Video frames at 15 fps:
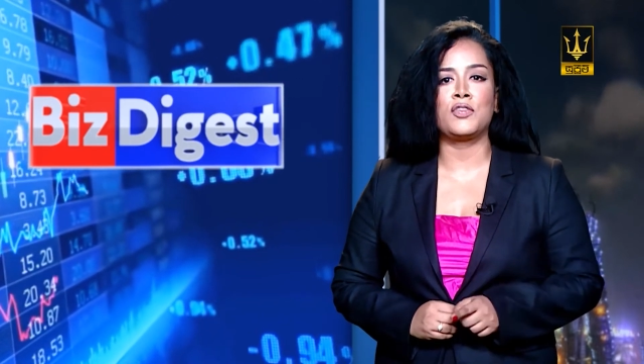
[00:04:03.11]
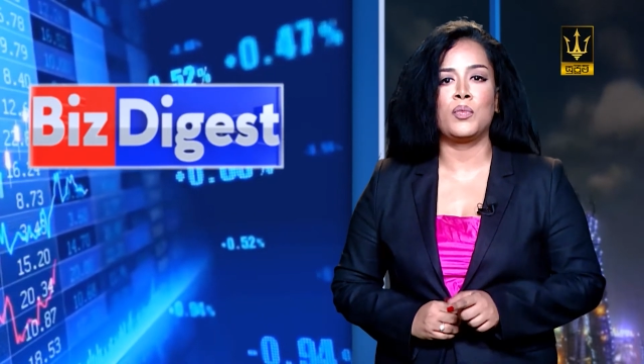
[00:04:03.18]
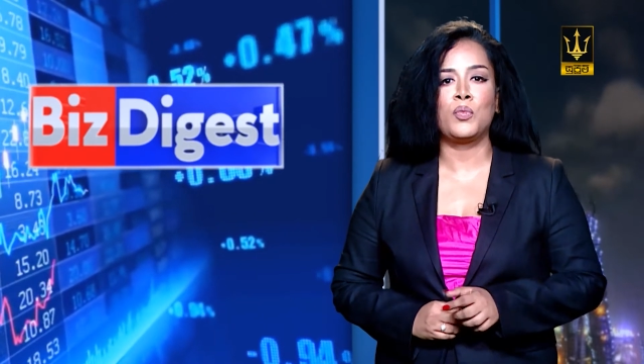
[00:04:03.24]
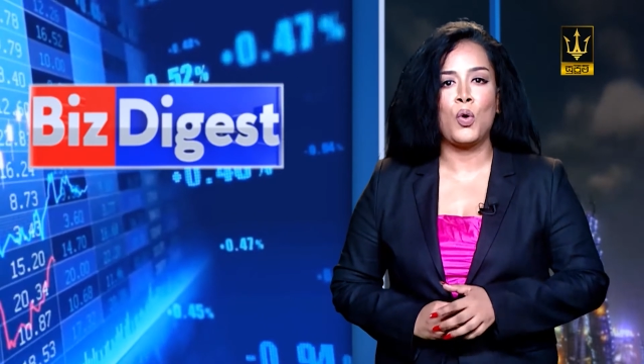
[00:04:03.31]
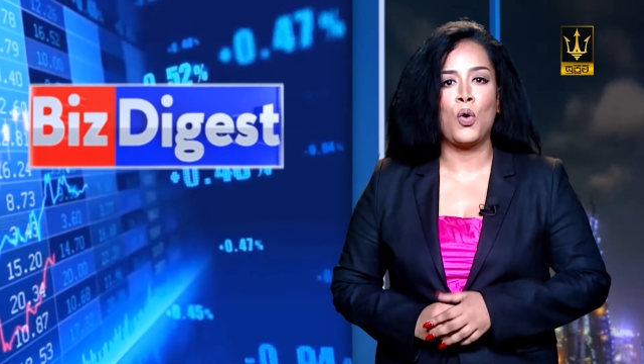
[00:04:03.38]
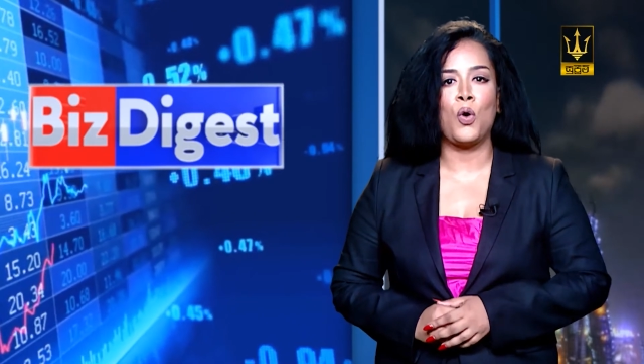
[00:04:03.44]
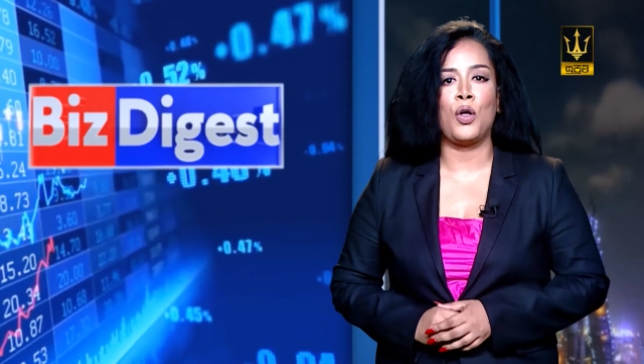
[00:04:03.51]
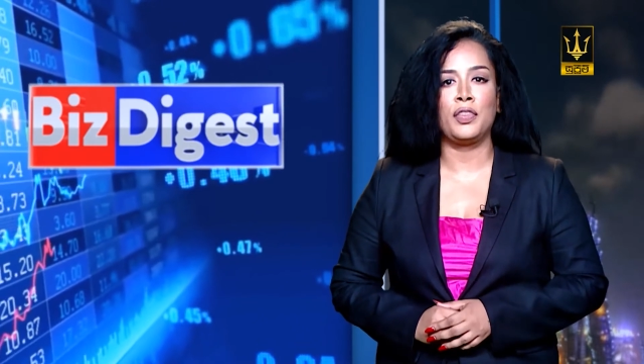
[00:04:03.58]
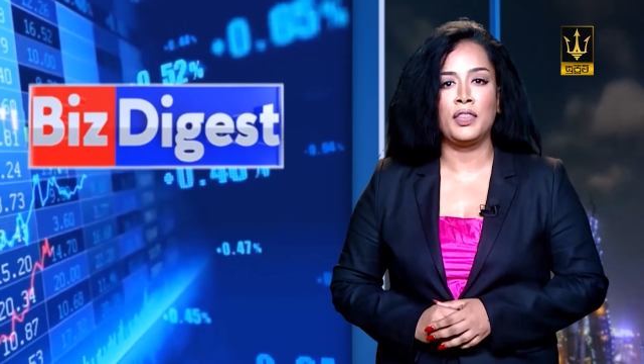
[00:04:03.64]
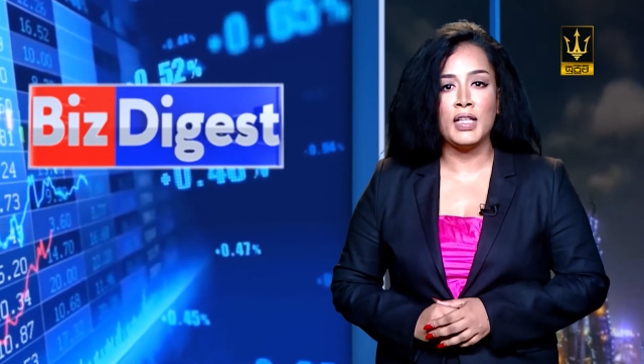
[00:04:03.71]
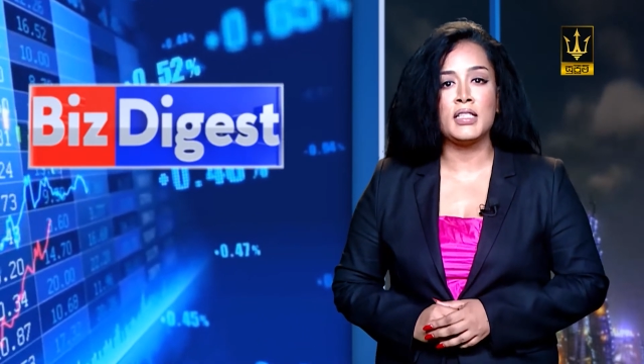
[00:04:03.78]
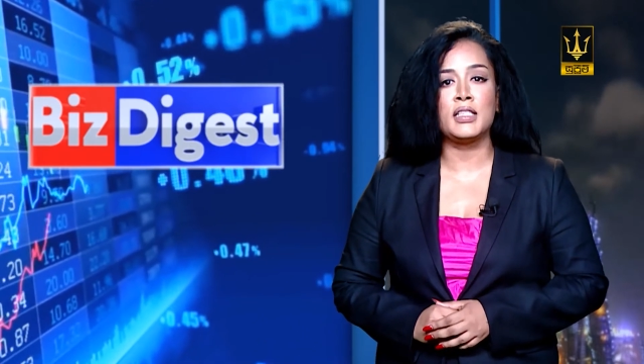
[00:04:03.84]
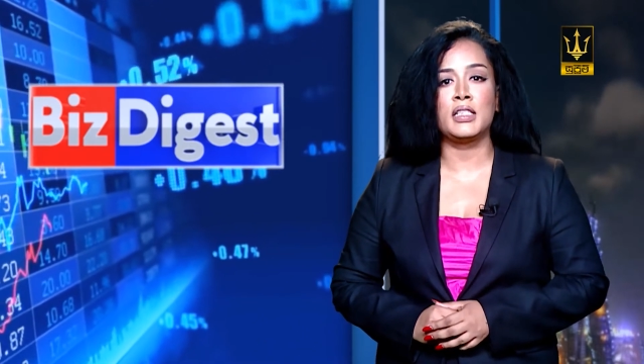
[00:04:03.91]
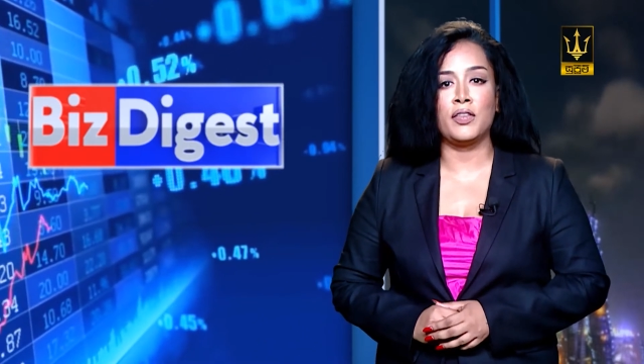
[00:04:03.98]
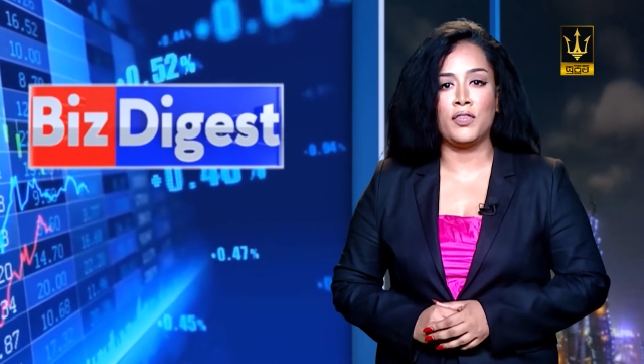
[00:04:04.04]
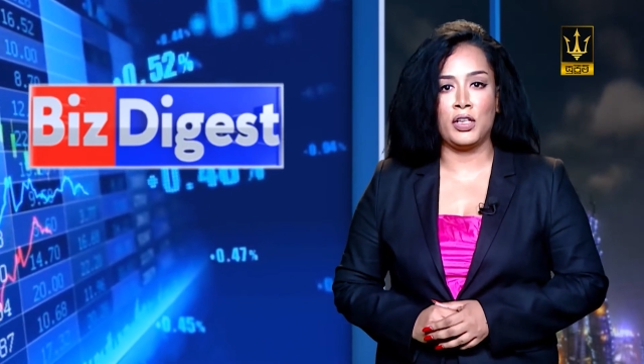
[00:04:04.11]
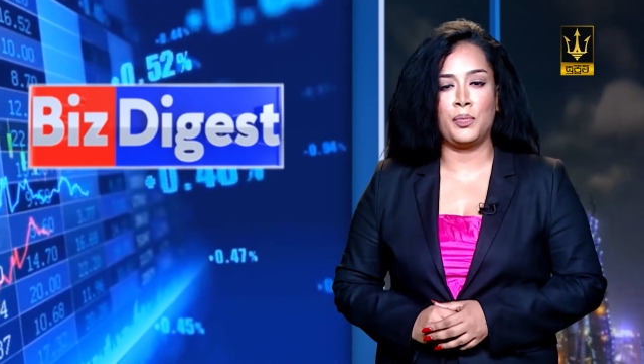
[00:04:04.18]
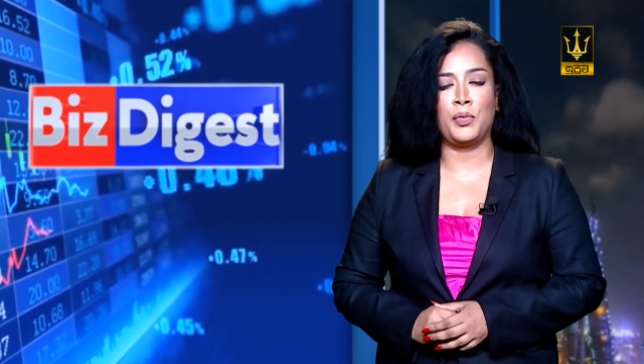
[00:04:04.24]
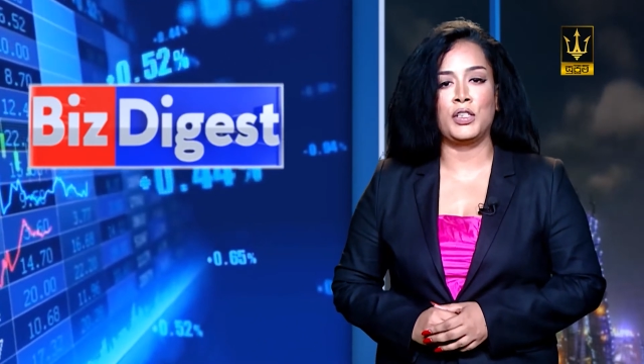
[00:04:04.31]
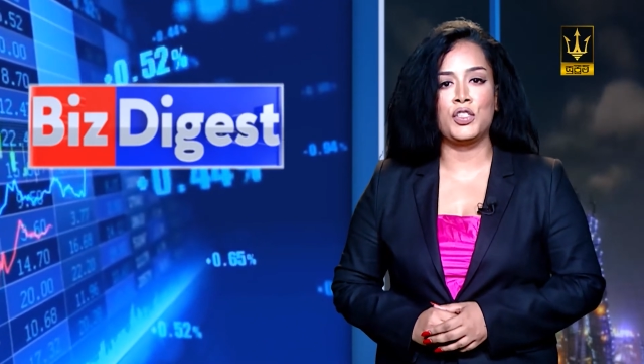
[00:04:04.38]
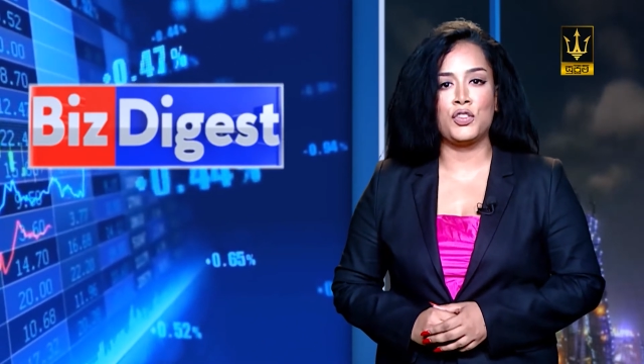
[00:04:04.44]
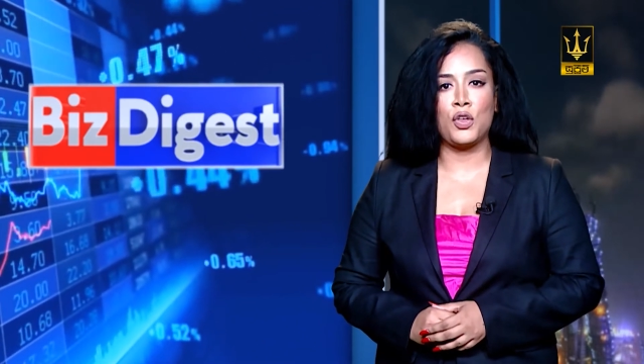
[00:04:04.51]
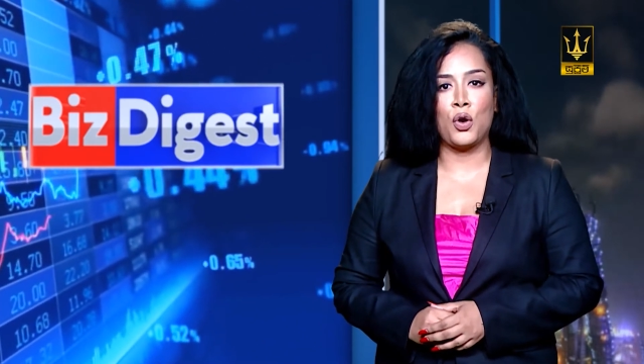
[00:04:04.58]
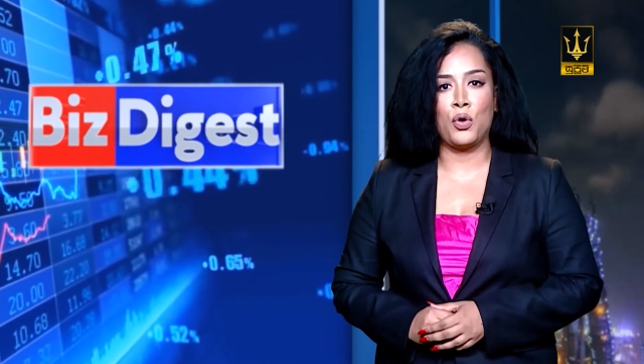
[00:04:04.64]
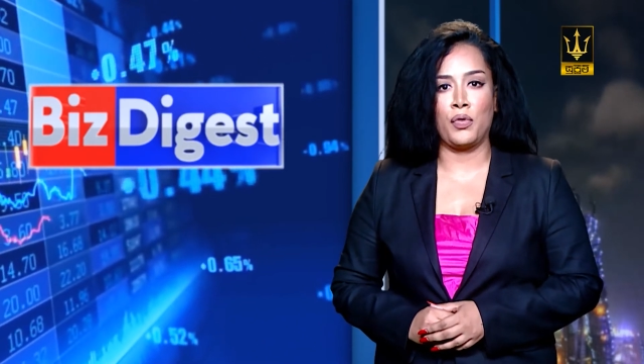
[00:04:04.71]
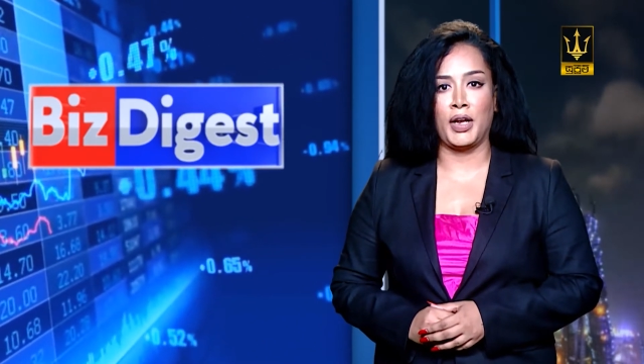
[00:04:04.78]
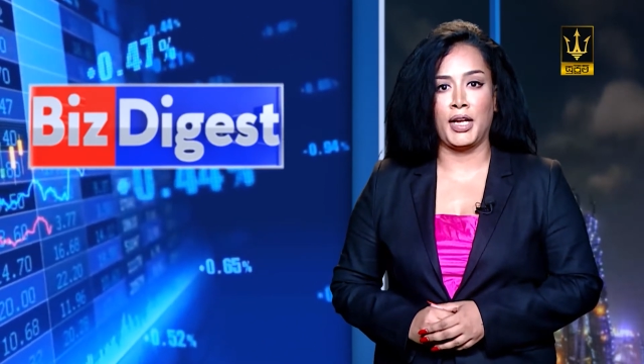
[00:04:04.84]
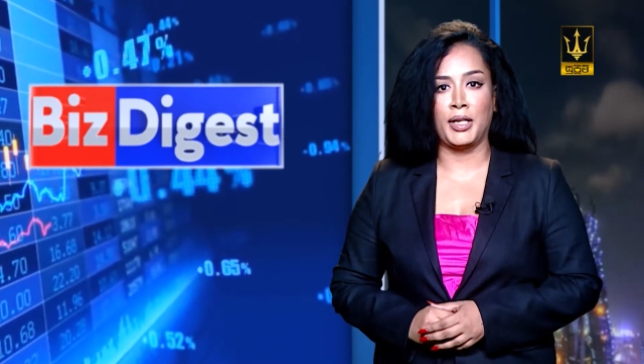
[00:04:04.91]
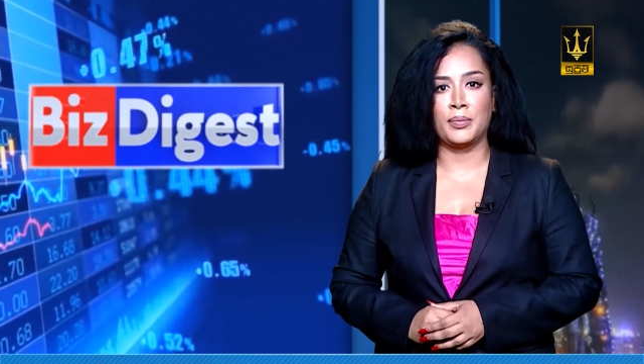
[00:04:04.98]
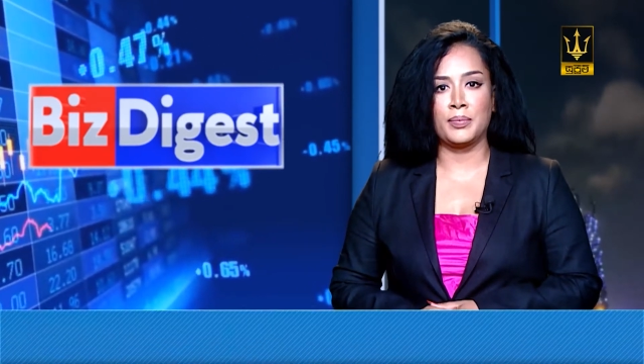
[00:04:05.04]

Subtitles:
for more on this developing story.